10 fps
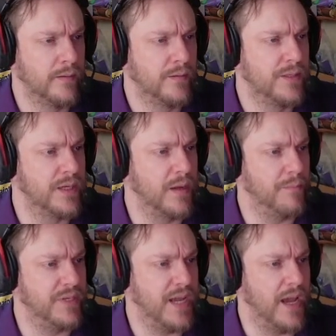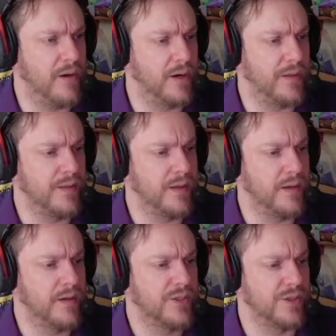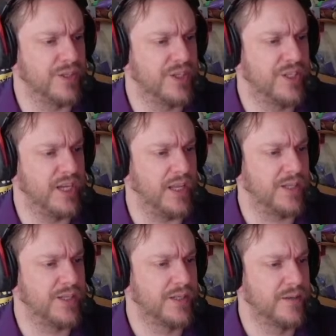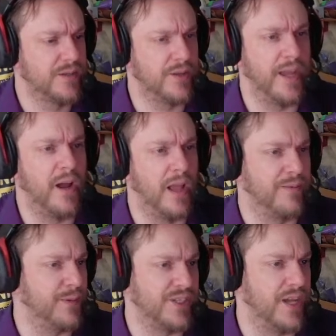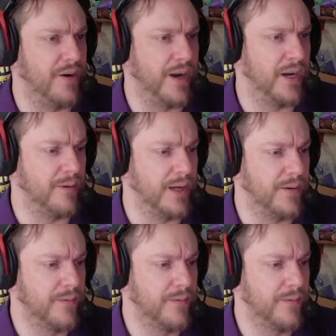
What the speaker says: to come down, I think. So it sits. So they all have to be centered anyway.